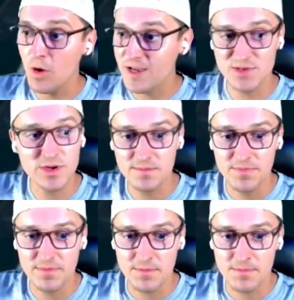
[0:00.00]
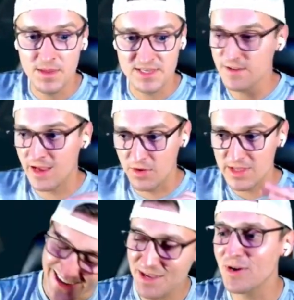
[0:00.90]
knocking it out. And with
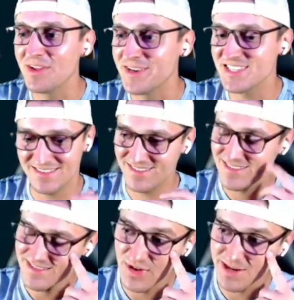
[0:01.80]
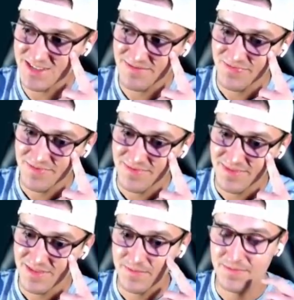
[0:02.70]
that, we had defeated Archie. But
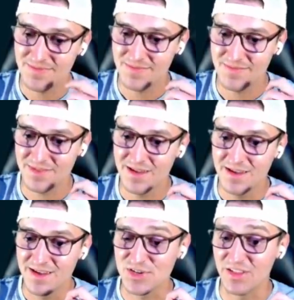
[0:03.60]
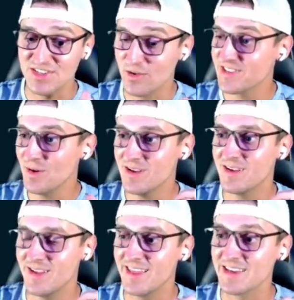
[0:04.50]
apparently this means nothing, as he
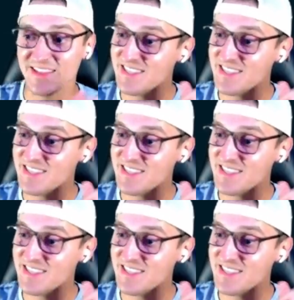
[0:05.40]
awakens